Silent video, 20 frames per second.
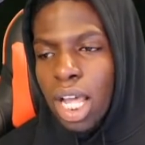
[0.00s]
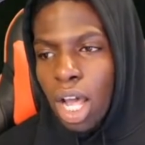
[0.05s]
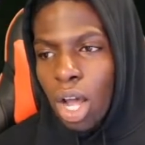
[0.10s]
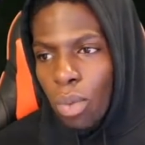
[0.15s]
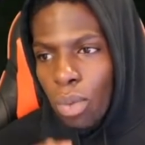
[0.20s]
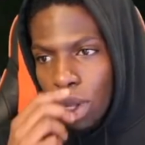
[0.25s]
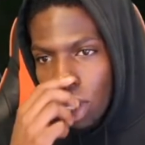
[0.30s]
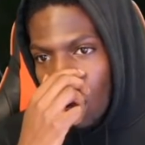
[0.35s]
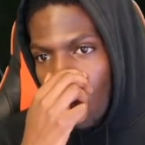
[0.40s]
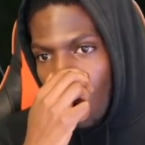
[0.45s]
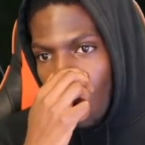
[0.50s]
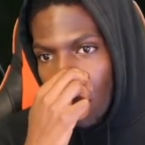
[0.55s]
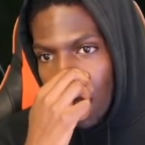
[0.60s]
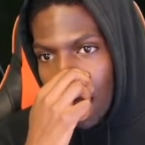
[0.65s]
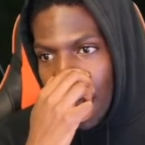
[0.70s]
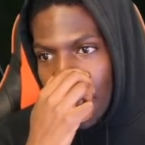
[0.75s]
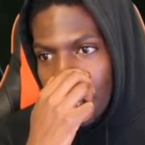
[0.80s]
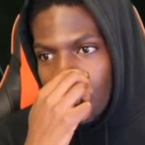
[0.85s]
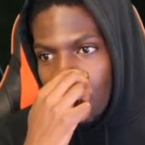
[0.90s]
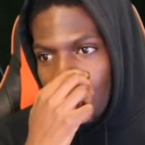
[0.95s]
There we go.
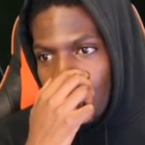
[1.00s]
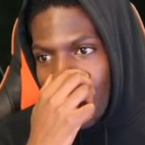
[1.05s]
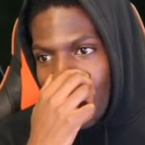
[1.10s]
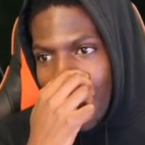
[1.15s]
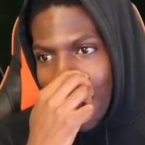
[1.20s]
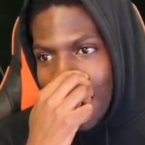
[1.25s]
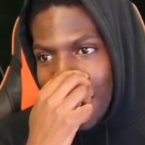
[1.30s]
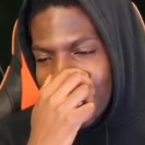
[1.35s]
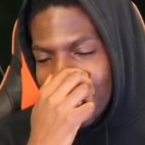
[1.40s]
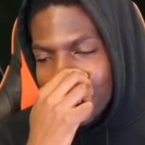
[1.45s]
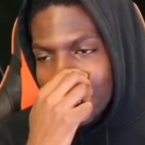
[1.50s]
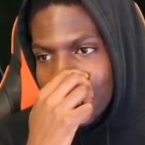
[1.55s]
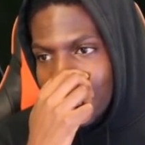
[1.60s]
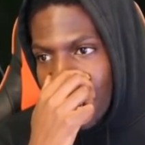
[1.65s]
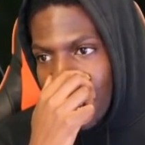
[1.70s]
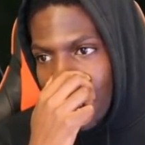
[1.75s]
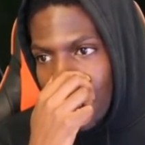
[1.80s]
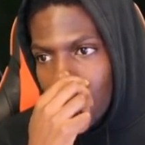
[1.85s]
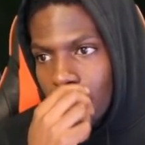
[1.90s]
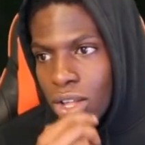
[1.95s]
Okay, Depay is
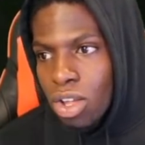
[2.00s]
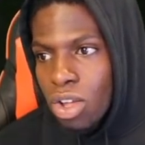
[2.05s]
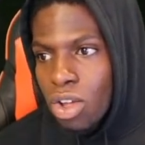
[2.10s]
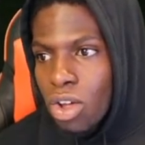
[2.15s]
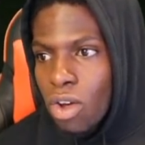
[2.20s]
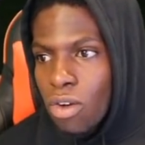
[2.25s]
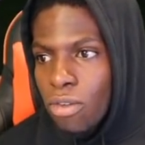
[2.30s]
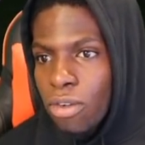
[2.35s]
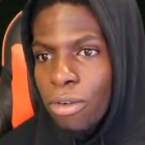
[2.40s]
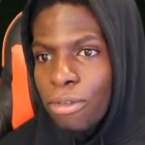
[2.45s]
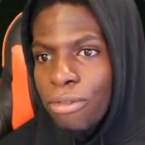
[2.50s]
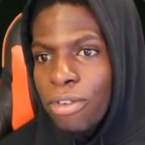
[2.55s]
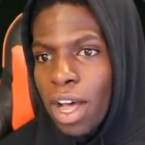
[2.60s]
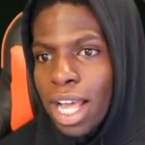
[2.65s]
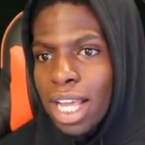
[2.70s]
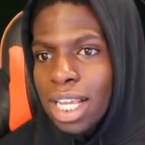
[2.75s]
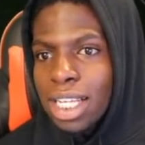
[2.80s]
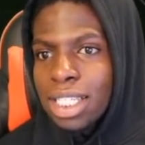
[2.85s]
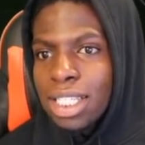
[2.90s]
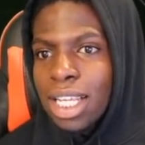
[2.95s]
there for
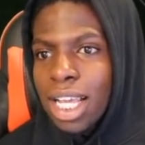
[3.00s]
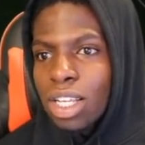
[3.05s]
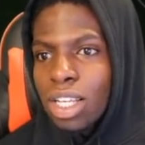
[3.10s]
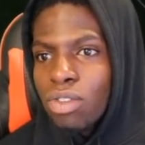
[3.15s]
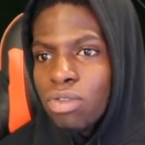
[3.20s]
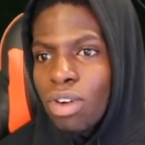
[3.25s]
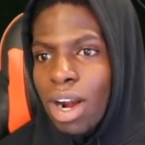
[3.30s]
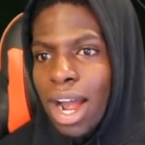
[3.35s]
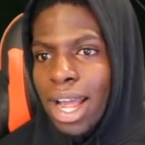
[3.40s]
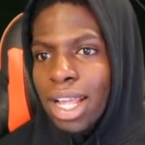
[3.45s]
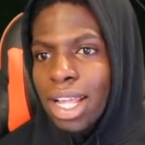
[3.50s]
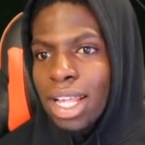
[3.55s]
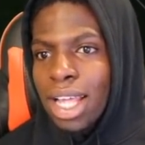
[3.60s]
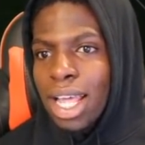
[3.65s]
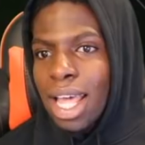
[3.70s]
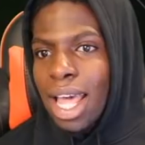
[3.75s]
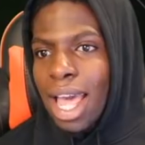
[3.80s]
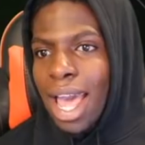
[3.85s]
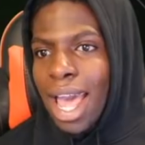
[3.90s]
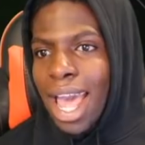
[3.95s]
36. Right.
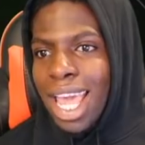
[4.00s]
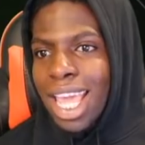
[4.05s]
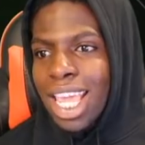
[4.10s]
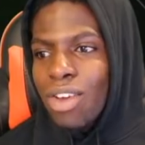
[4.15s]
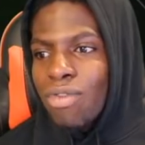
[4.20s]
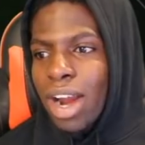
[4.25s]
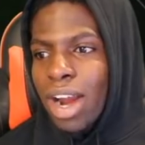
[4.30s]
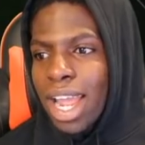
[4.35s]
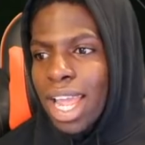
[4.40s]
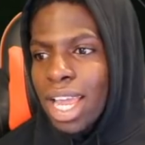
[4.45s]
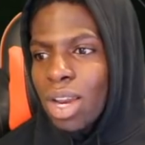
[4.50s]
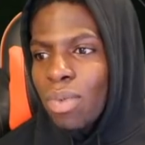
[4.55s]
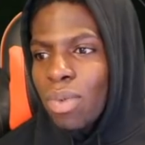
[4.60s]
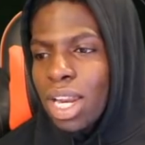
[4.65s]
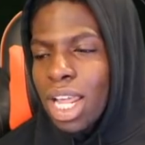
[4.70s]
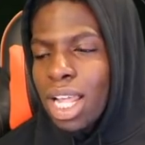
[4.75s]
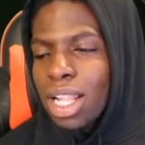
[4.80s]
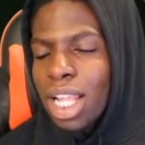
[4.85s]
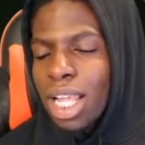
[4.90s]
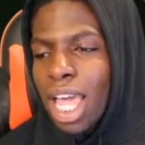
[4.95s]
80 rated.
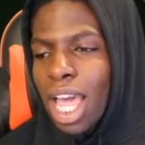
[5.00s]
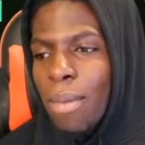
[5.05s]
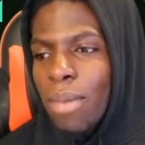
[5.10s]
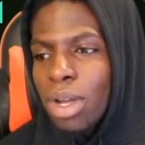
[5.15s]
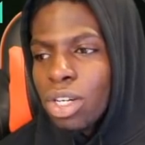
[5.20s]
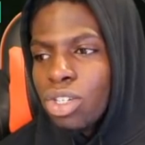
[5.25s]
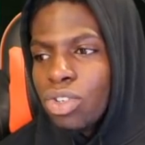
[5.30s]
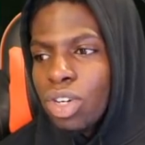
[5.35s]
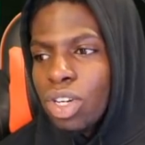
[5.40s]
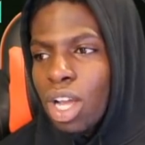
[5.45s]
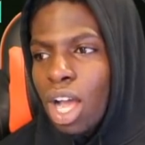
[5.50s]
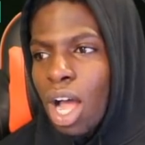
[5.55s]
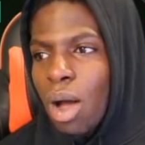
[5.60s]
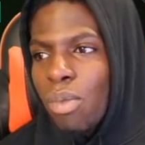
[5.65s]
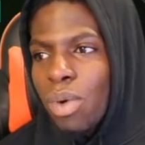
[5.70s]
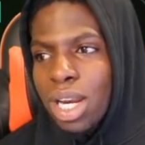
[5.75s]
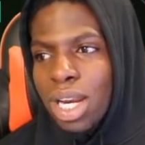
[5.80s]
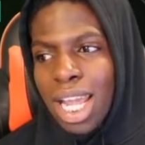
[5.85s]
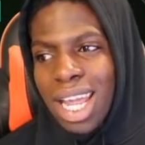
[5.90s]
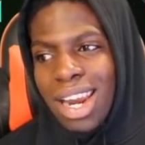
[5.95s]
We need the chemistry
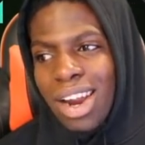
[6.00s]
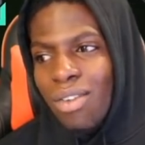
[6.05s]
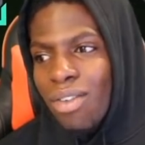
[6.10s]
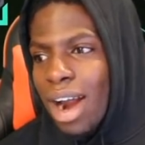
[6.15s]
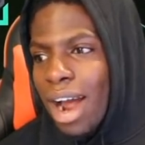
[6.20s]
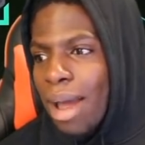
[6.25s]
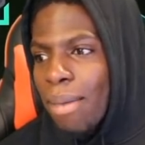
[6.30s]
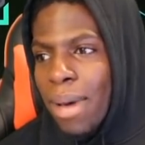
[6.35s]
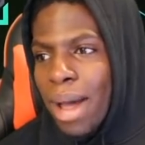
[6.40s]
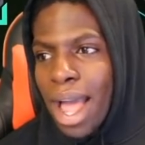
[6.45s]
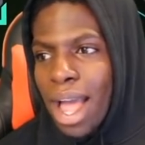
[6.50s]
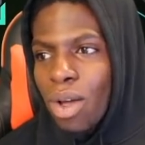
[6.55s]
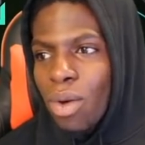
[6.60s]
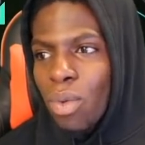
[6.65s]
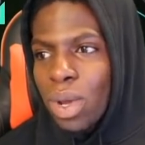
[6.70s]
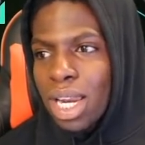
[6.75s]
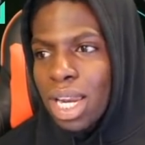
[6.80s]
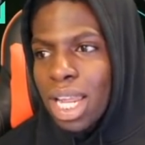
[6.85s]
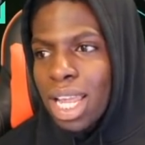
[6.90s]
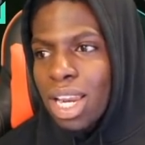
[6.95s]
up. We need a right
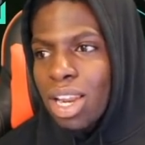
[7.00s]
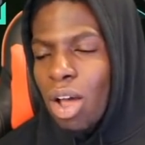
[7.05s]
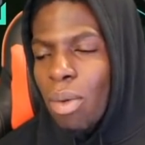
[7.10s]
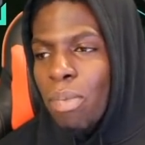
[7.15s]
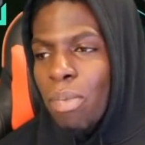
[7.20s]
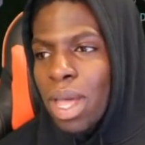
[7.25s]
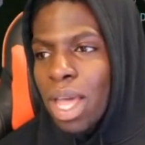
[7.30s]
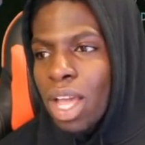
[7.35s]
back. We need a